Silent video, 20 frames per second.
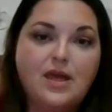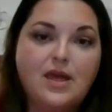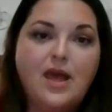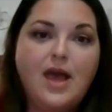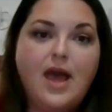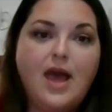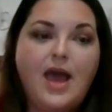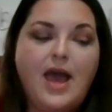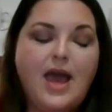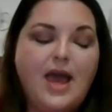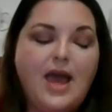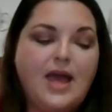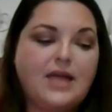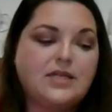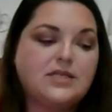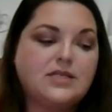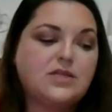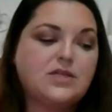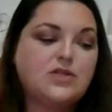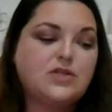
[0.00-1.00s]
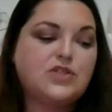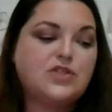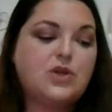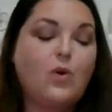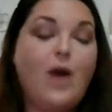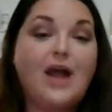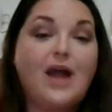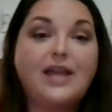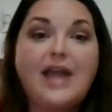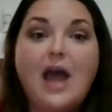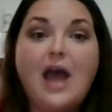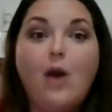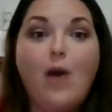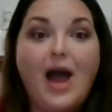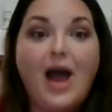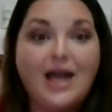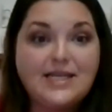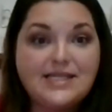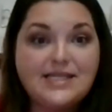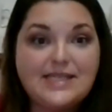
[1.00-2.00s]
And so now
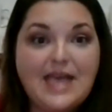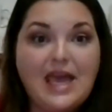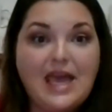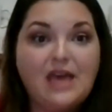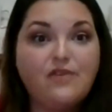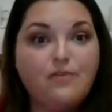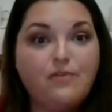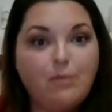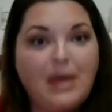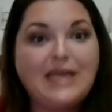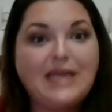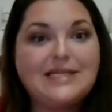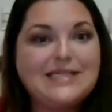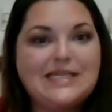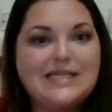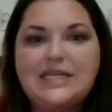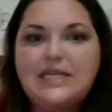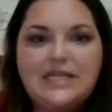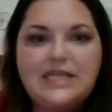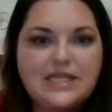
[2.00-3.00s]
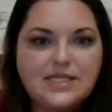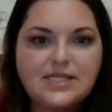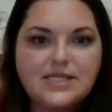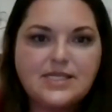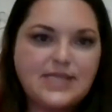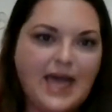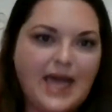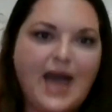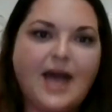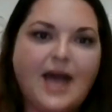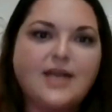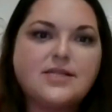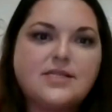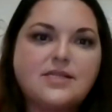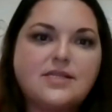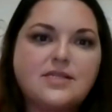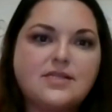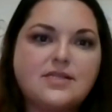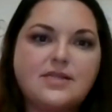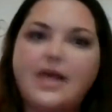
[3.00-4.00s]
I save my tedious
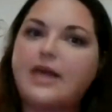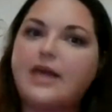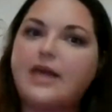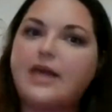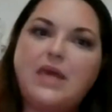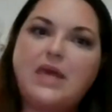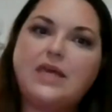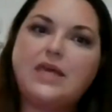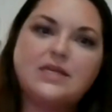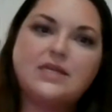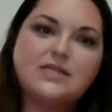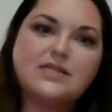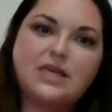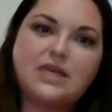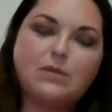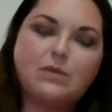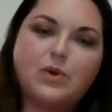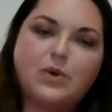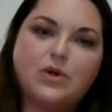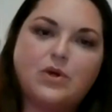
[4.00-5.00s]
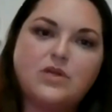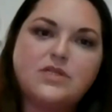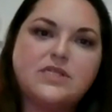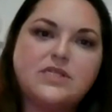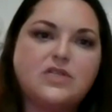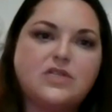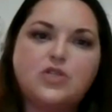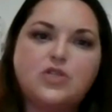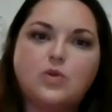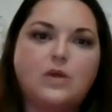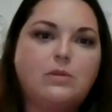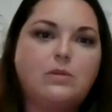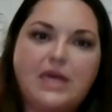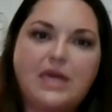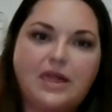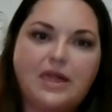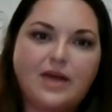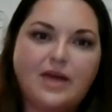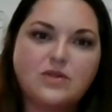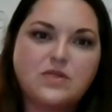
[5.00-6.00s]
tasks like making samples and doing mail
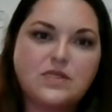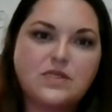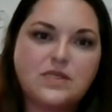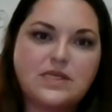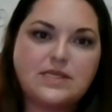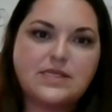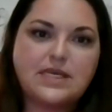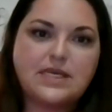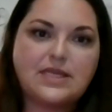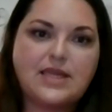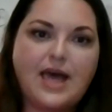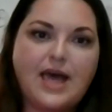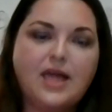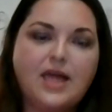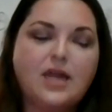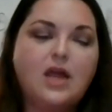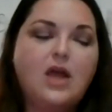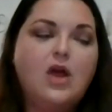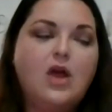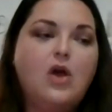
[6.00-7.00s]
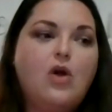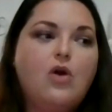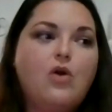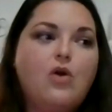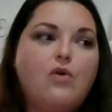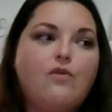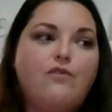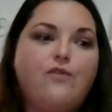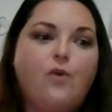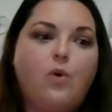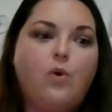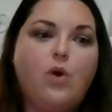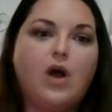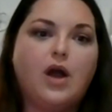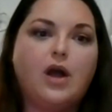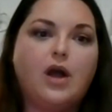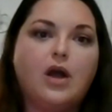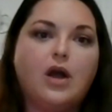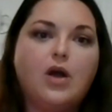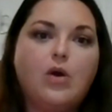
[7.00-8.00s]
outs and things like that
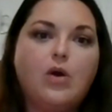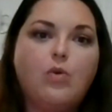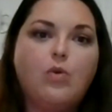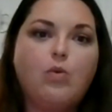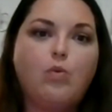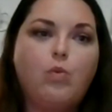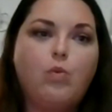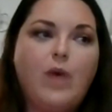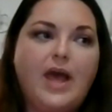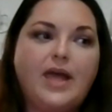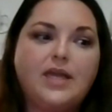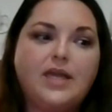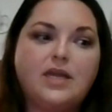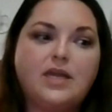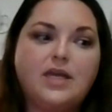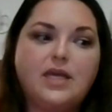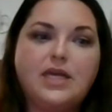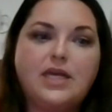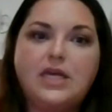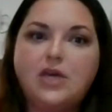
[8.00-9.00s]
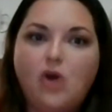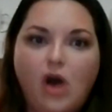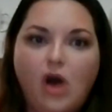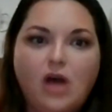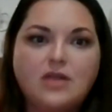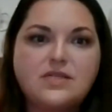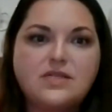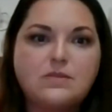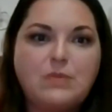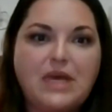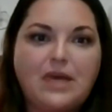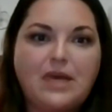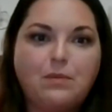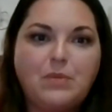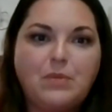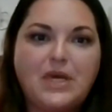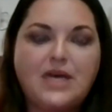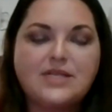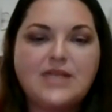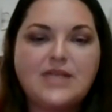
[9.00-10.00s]
for when he calls me,
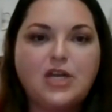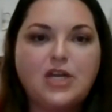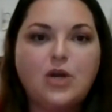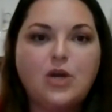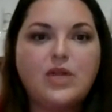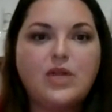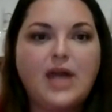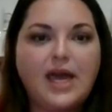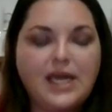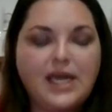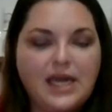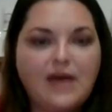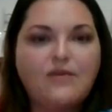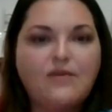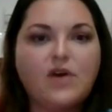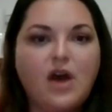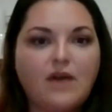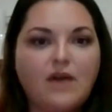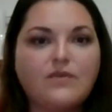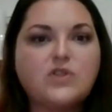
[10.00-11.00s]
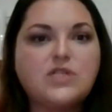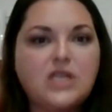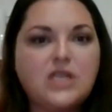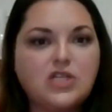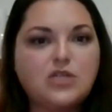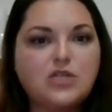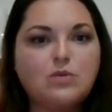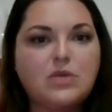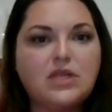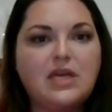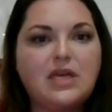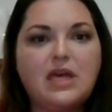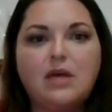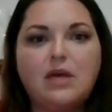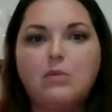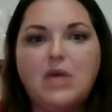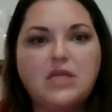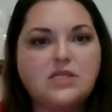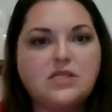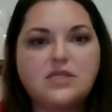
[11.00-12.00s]
because I know that I can have a conversation with him
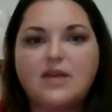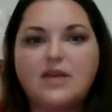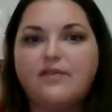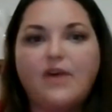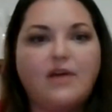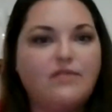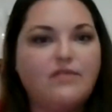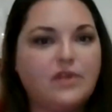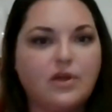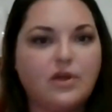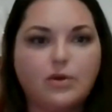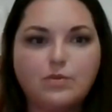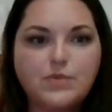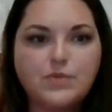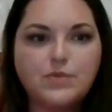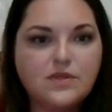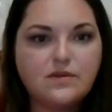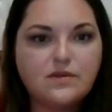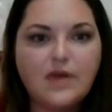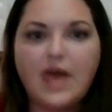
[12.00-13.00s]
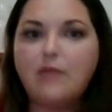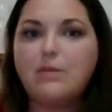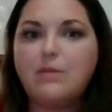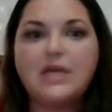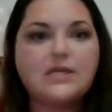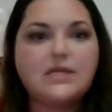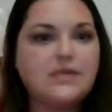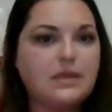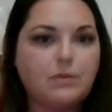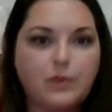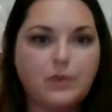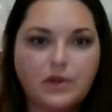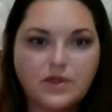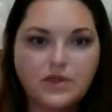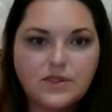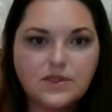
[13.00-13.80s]
and stuff envelopes and make samples.